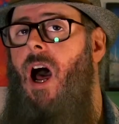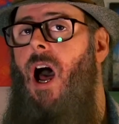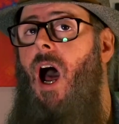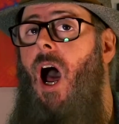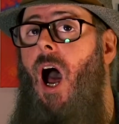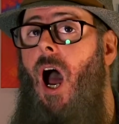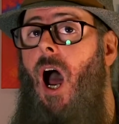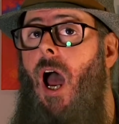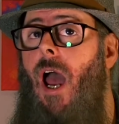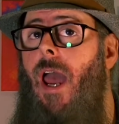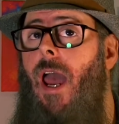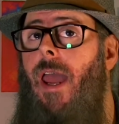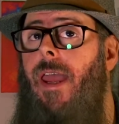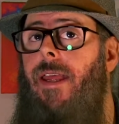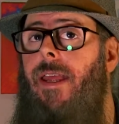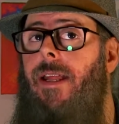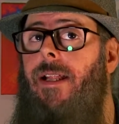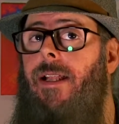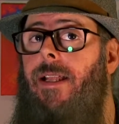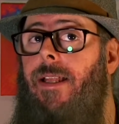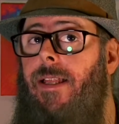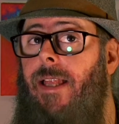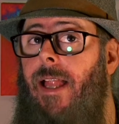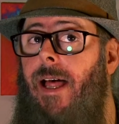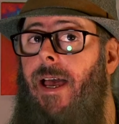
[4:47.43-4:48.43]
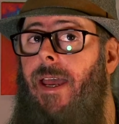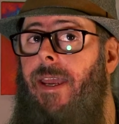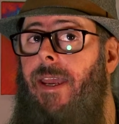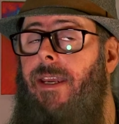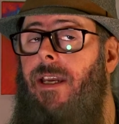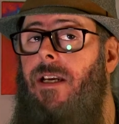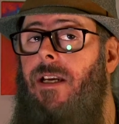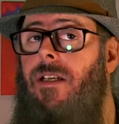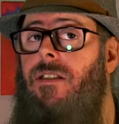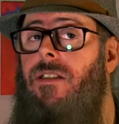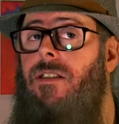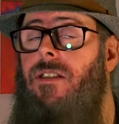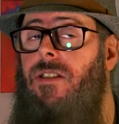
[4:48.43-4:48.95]
I
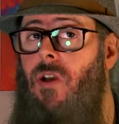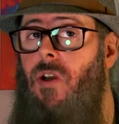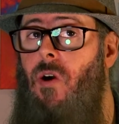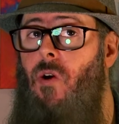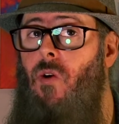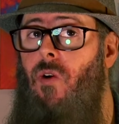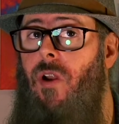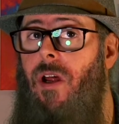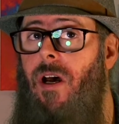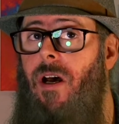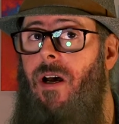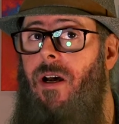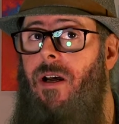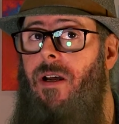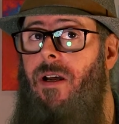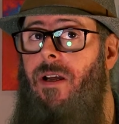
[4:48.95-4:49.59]
like soda.